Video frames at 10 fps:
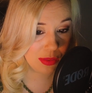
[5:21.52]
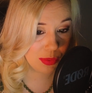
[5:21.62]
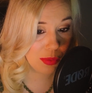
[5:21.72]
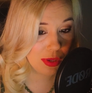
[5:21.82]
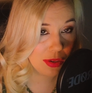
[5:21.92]

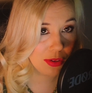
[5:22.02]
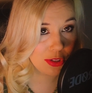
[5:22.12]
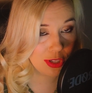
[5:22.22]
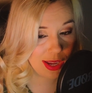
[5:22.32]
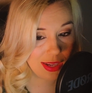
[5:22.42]
throwing her
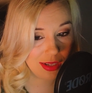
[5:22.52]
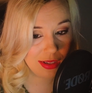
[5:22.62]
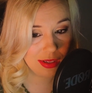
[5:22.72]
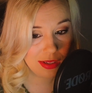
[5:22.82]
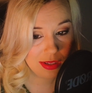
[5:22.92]
shade,
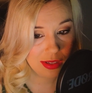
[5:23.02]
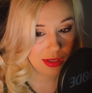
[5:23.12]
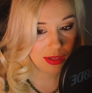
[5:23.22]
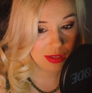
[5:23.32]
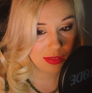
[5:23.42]

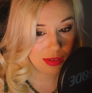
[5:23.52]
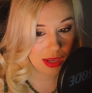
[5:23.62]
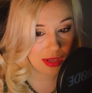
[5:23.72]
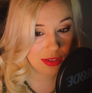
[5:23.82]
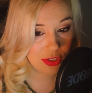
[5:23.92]

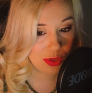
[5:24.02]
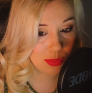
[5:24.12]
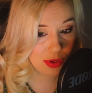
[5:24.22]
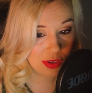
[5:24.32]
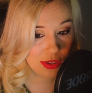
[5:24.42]
as she
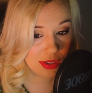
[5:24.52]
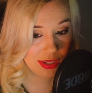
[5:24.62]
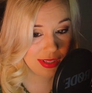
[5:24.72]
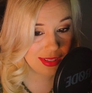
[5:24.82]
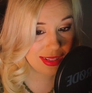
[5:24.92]
were
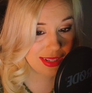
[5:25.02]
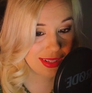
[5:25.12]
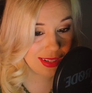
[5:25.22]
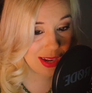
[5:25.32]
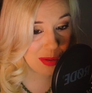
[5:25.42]
indeed an